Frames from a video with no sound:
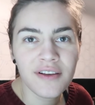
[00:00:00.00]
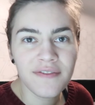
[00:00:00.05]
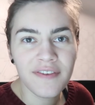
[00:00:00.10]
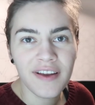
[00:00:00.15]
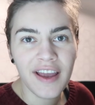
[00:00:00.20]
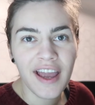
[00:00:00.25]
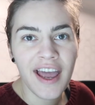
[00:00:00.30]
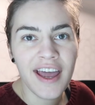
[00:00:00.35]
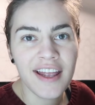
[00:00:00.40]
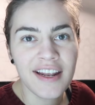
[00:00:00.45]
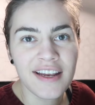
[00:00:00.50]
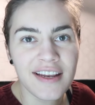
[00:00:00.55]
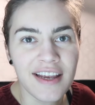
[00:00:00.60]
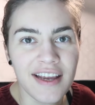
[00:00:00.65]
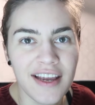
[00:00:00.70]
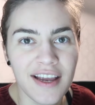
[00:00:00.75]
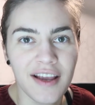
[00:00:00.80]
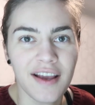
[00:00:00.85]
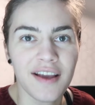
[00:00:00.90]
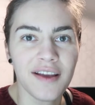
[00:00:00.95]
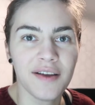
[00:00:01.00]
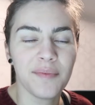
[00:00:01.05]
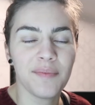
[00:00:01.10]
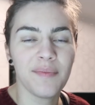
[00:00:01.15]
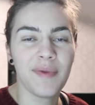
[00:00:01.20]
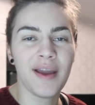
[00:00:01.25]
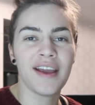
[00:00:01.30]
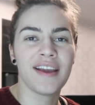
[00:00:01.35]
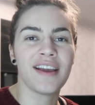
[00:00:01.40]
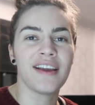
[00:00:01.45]
of editing,
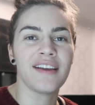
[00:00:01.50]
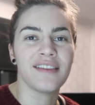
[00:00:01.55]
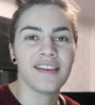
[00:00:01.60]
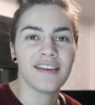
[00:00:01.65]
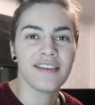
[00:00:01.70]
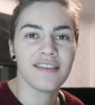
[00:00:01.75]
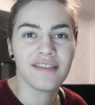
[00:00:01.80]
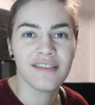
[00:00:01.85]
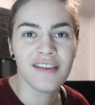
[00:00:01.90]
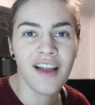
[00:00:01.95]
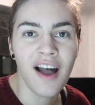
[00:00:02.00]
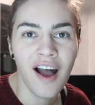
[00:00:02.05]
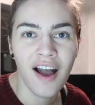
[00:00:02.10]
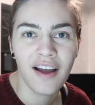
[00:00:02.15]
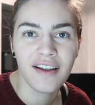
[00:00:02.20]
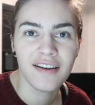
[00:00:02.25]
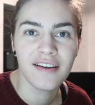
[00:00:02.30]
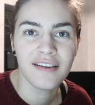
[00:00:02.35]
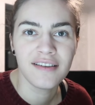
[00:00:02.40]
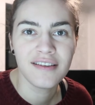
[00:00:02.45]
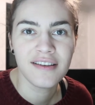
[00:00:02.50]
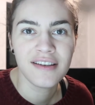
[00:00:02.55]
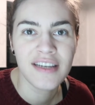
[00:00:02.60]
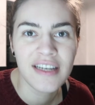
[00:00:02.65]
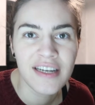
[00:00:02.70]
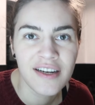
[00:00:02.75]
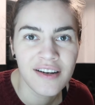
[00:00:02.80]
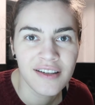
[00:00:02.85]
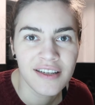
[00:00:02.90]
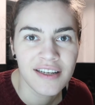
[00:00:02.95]
making this not
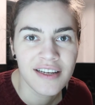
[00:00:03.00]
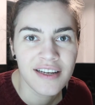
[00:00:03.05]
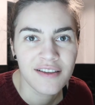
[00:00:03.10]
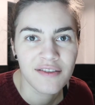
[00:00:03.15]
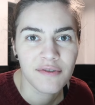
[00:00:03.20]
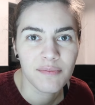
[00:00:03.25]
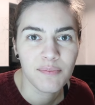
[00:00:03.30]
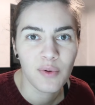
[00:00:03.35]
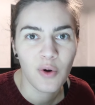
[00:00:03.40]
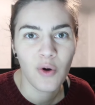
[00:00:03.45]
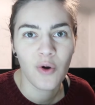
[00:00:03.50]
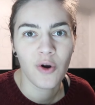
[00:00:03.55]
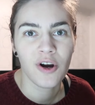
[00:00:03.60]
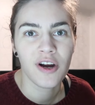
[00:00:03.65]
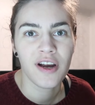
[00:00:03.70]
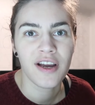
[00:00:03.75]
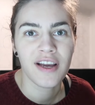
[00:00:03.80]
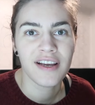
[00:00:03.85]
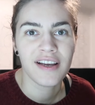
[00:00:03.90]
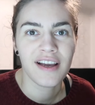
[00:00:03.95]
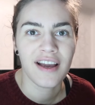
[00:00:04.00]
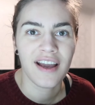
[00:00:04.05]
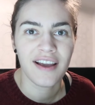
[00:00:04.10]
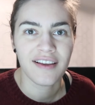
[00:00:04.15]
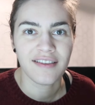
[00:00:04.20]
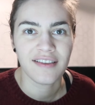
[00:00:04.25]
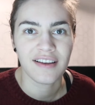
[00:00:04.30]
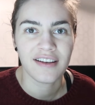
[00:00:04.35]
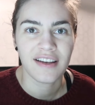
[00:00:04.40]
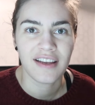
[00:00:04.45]
nearly as boring
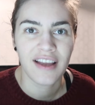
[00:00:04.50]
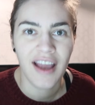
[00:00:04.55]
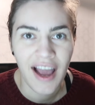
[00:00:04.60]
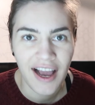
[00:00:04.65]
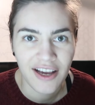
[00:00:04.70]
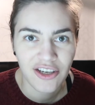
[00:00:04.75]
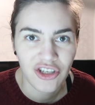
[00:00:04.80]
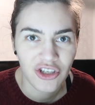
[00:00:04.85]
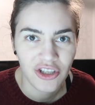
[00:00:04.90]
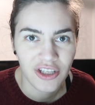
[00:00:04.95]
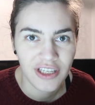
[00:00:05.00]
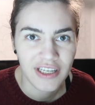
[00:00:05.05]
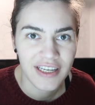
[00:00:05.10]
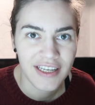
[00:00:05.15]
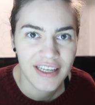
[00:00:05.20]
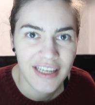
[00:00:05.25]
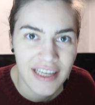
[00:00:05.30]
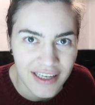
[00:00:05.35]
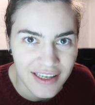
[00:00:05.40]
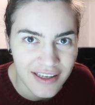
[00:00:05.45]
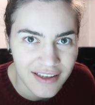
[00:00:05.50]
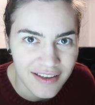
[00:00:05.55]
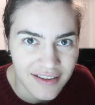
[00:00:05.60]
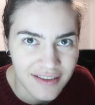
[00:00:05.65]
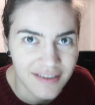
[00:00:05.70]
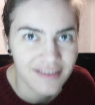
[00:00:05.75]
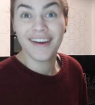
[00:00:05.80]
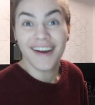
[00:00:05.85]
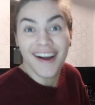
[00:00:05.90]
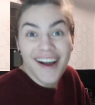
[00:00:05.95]
as it actually
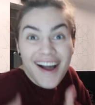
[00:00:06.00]
is.